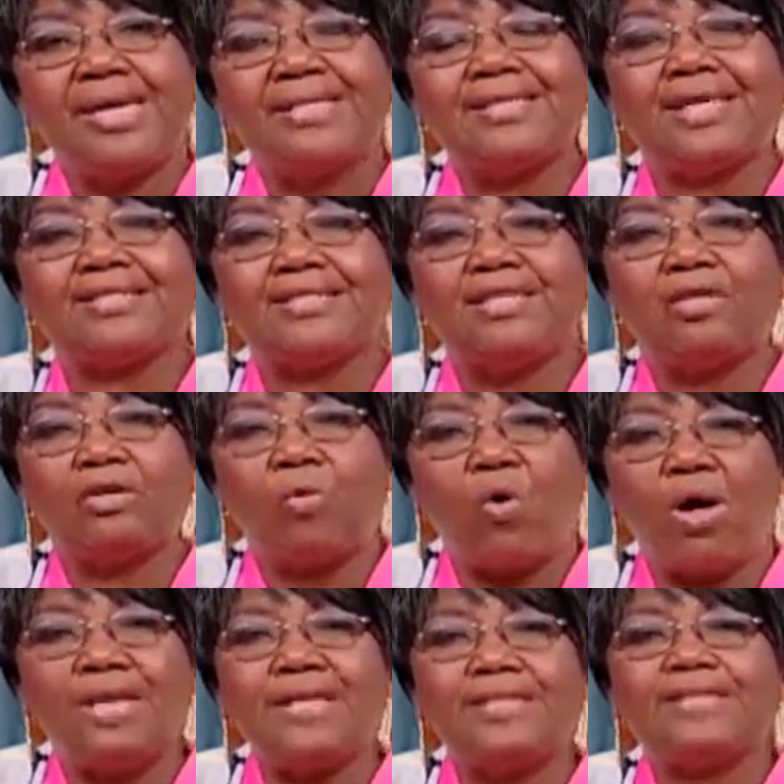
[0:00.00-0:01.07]
that
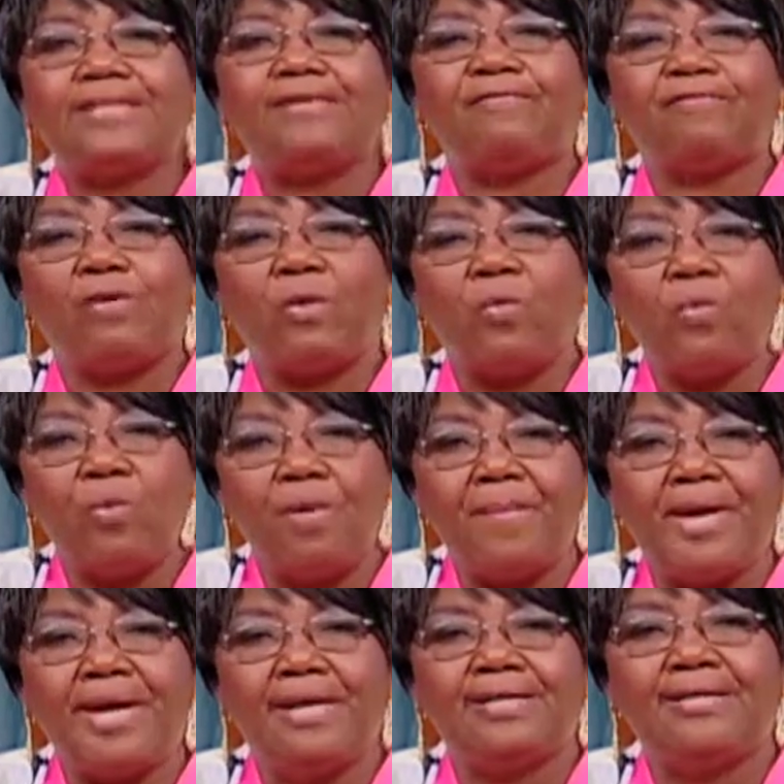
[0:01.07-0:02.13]
equality for
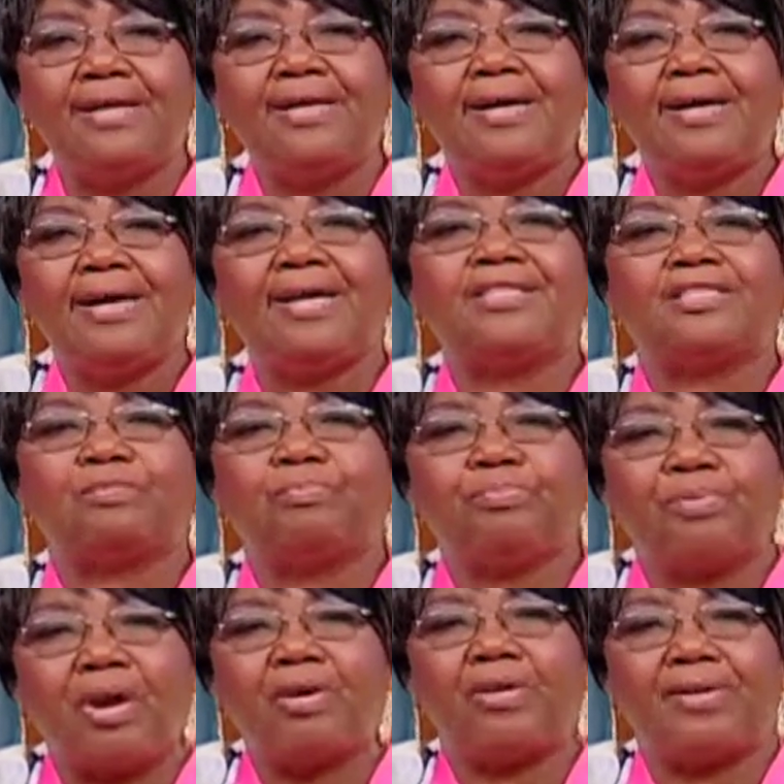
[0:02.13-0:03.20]
women is
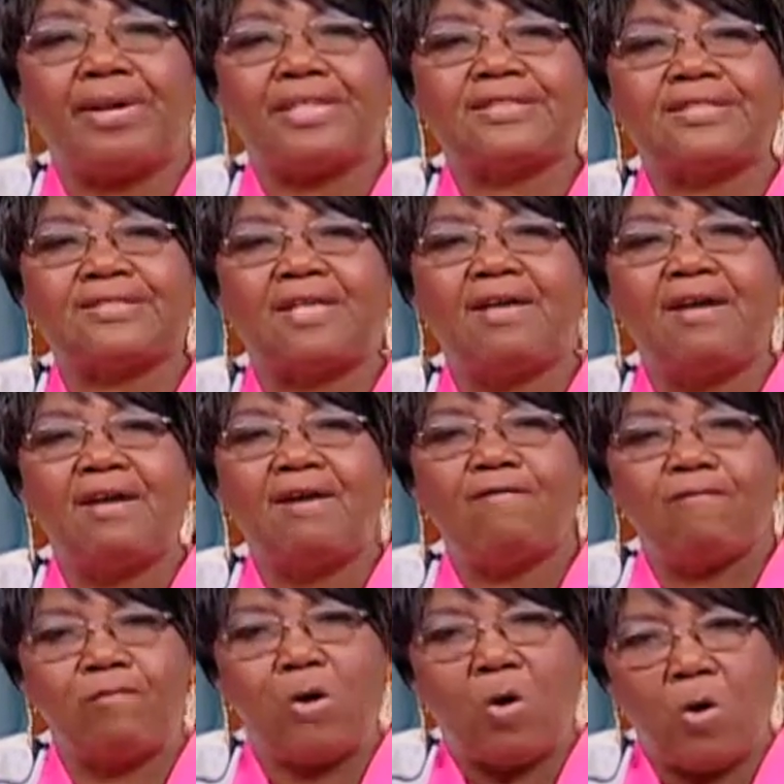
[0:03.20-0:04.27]
progress
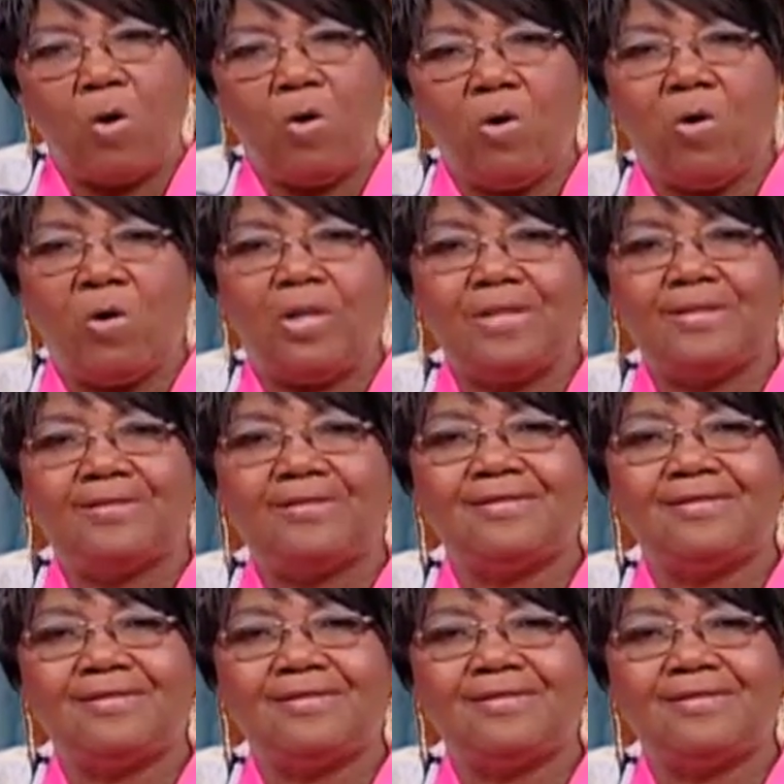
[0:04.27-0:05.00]
for all.